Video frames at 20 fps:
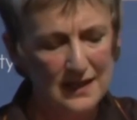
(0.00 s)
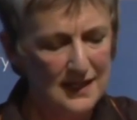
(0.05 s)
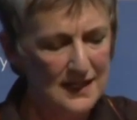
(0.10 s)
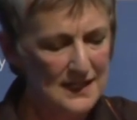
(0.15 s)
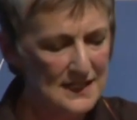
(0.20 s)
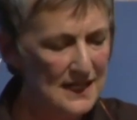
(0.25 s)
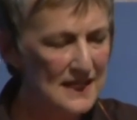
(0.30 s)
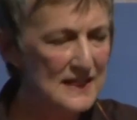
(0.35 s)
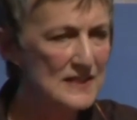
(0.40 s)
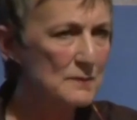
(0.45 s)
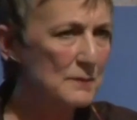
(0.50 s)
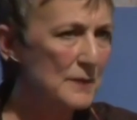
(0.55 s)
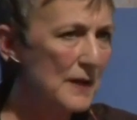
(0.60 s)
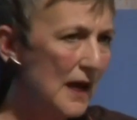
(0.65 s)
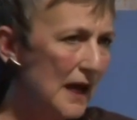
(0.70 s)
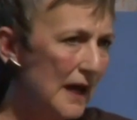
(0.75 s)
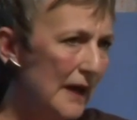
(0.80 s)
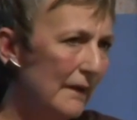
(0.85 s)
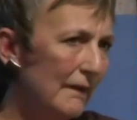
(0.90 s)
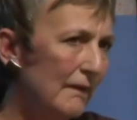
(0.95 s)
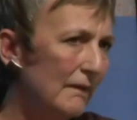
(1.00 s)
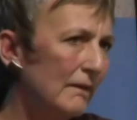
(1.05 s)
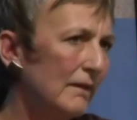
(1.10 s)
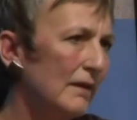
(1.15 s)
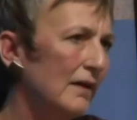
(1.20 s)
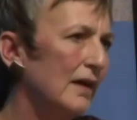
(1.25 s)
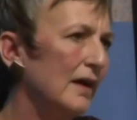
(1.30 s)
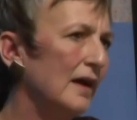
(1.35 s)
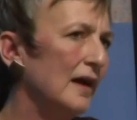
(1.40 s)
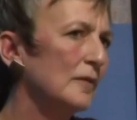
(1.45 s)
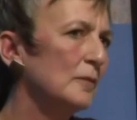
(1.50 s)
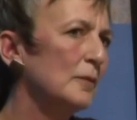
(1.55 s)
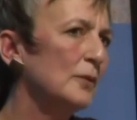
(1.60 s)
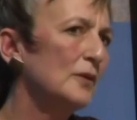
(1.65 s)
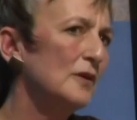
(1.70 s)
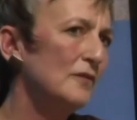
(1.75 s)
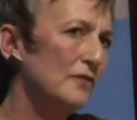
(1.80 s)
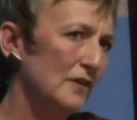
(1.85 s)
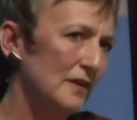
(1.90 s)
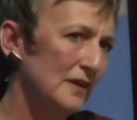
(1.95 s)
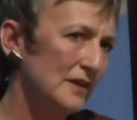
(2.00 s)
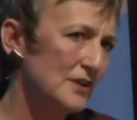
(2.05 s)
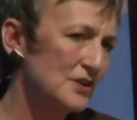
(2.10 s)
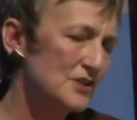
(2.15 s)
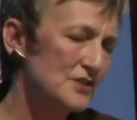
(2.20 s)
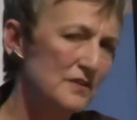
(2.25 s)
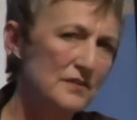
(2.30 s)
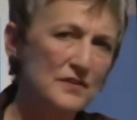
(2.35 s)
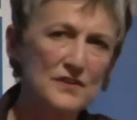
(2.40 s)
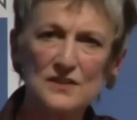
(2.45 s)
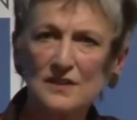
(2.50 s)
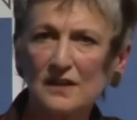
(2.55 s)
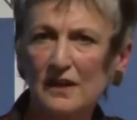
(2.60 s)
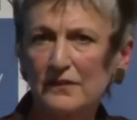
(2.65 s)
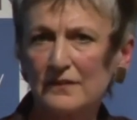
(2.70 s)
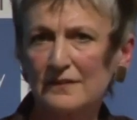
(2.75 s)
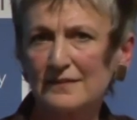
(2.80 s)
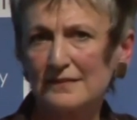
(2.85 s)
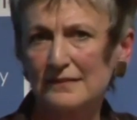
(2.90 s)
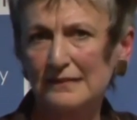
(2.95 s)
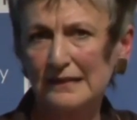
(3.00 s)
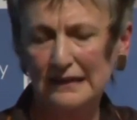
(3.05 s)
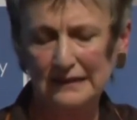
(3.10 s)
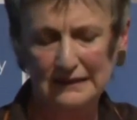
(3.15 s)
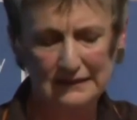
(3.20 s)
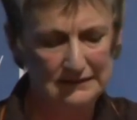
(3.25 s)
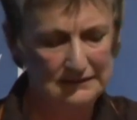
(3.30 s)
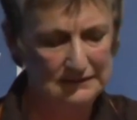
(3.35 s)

It has power and privilege that others lack.